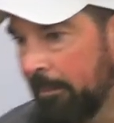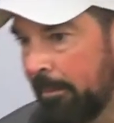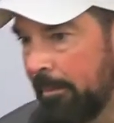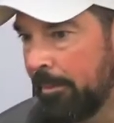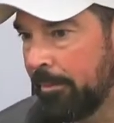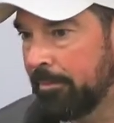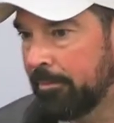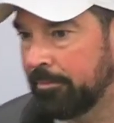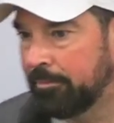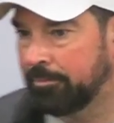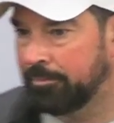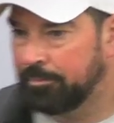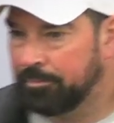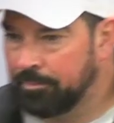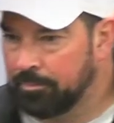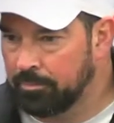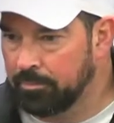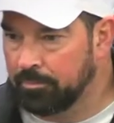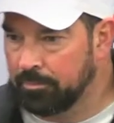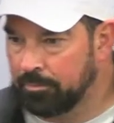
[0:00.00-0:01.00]
like has the
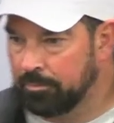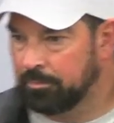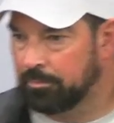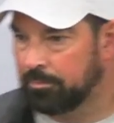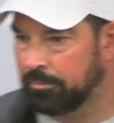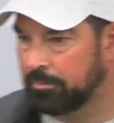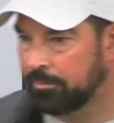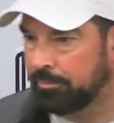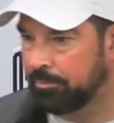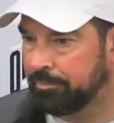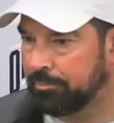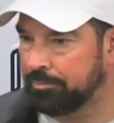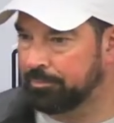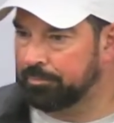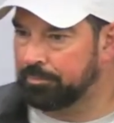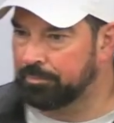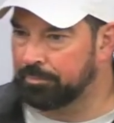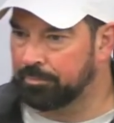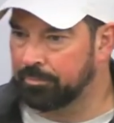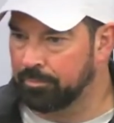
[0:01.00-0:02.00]
title of special teams
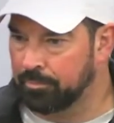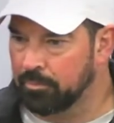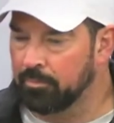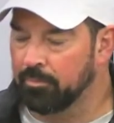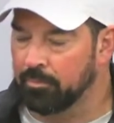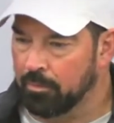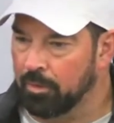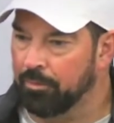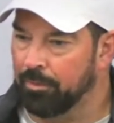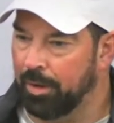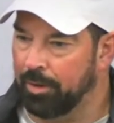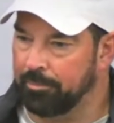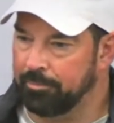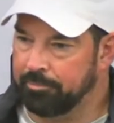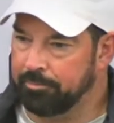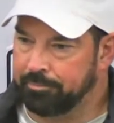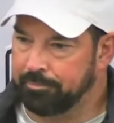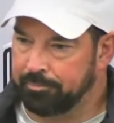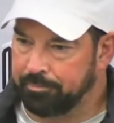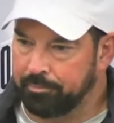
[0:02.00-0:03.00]
coordinator right this
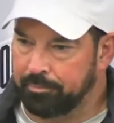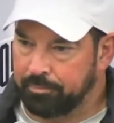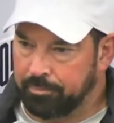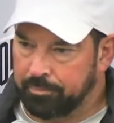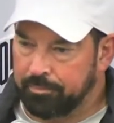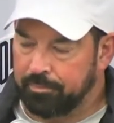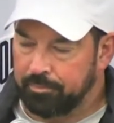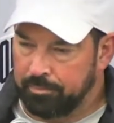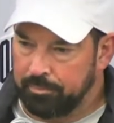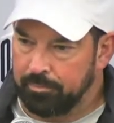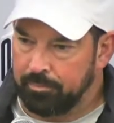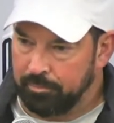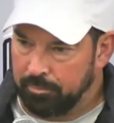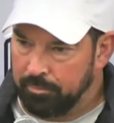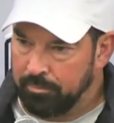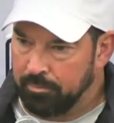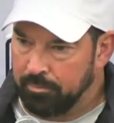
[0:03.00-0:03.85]
year, first time in